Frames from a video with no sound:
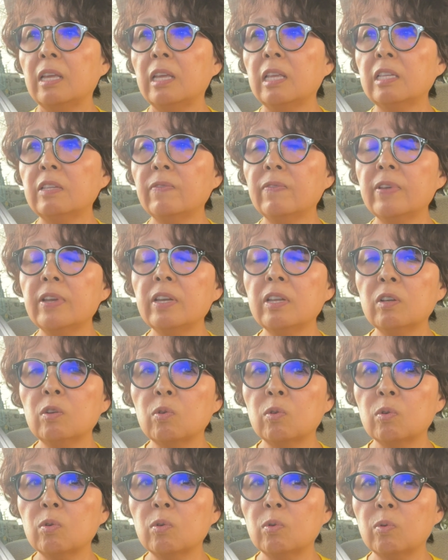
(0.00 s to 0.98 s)
it's very
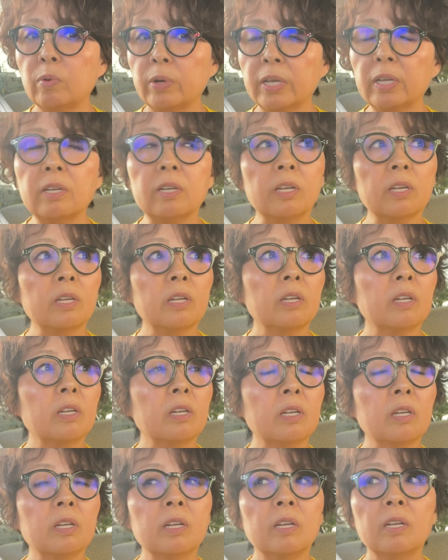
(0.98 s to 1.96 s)
quick
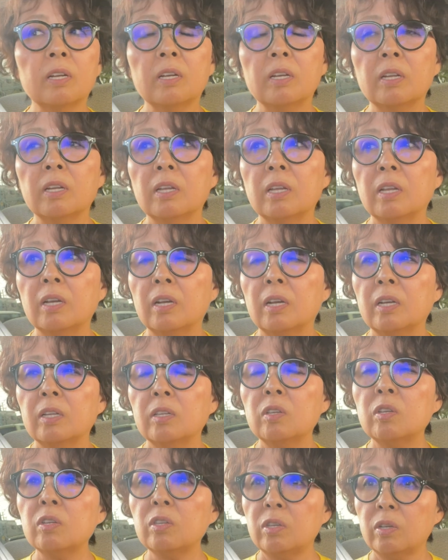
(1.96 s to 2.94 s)

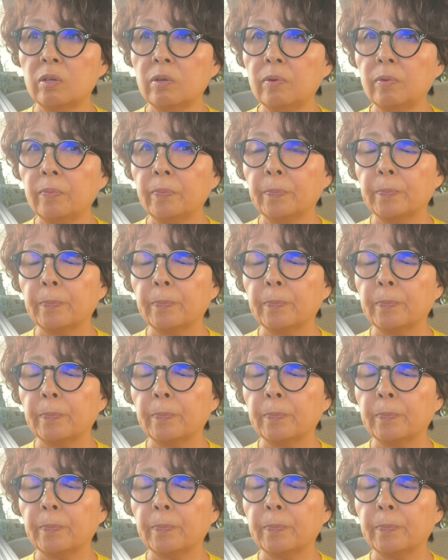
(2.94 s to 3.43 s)
to do.